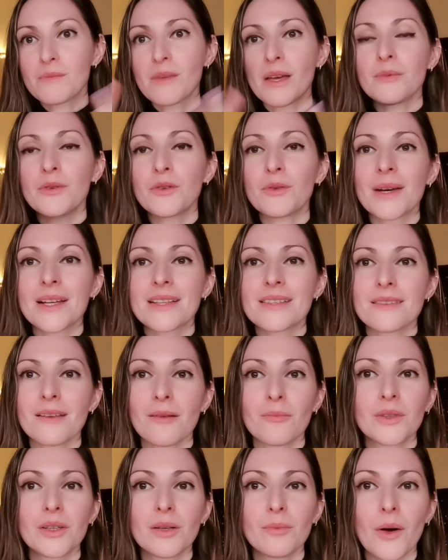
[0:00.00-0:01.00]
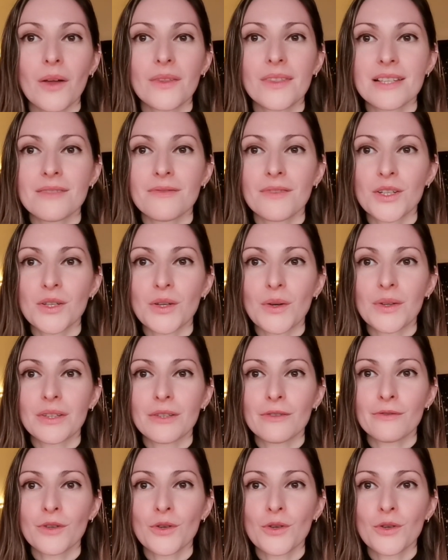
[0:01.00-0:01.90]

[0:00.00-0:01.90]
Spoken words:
maybe you might stumble upon this video in the